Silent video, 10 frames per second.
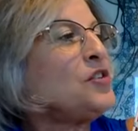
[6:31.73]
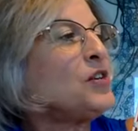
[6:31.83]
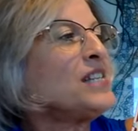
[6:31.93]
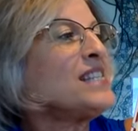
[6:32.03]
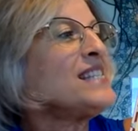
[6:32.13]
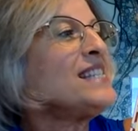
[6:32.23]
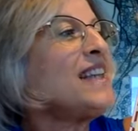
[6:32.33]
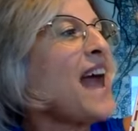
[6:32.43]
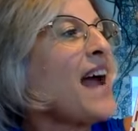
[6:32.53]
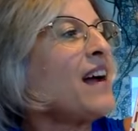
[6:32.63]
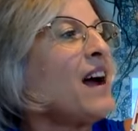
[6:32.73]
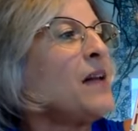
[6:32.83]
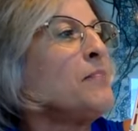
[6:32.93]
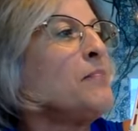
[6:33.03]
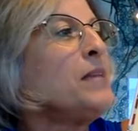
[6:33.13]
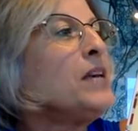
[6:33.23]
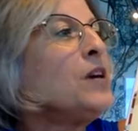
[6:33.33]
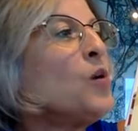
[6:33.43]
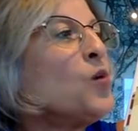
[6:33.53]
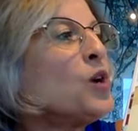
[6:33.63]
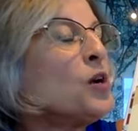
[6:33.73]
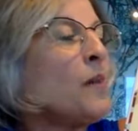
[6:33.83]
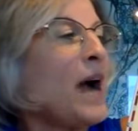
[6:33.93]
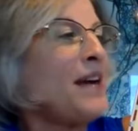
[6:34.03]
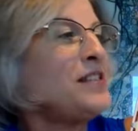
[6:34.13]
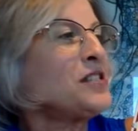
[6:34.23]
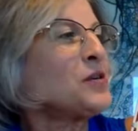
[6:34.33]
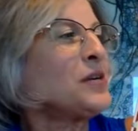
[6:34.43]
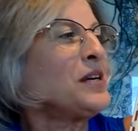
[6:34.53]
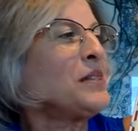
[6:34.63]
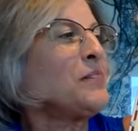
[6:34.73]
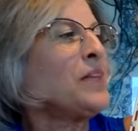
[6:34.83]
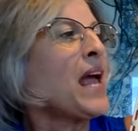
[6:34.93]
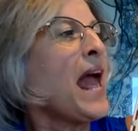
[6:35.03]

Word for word: you can snack on mealworm ice cream